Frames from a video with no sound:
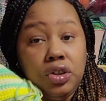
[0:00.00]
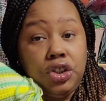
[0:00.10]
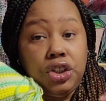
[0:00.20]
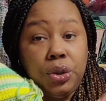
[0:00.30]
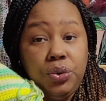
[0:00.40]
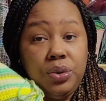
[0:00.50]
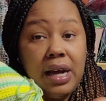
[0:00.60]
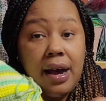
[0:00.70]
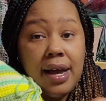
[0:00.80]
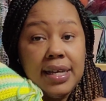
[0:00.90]
show you
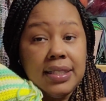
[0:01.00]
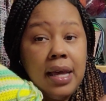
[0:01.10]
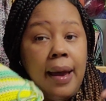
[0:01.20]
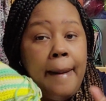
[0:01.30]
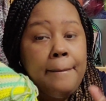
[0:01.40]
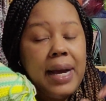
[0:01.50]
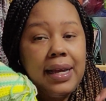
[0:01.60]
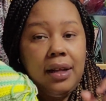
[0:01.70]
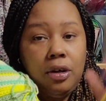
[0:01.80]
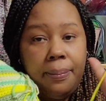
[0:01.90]
guys my
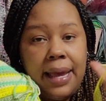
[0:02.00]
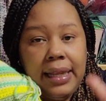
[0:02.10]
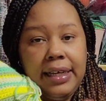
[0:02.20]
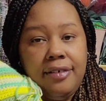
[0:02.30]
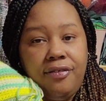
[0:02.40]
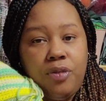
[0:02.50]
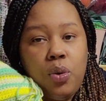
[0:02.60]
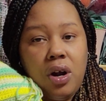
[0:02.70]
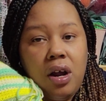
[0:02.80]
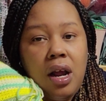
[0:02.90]
color palette
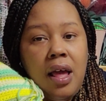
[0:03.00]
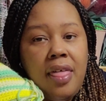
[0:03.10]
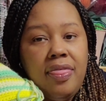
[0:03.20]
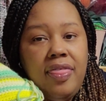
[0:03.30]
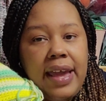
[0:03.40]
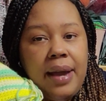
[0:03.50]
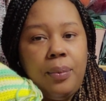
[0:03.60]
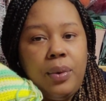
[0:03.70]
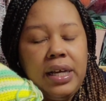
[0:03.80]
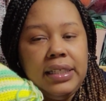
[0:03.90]
for
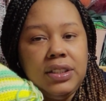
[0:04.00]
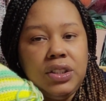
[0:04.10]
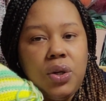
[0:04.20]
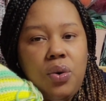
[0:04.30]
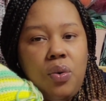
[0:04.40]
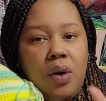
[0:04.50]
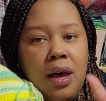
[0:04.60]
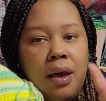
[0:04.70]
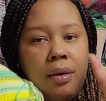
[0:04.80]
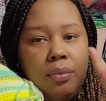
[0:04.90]
that one. So
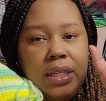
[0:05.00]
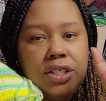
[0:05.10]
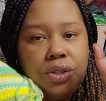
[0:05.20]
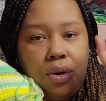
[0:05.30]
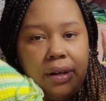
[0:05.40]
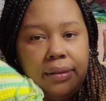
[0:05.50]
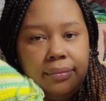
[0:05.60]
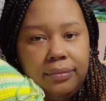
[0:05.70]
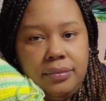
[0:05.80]
we start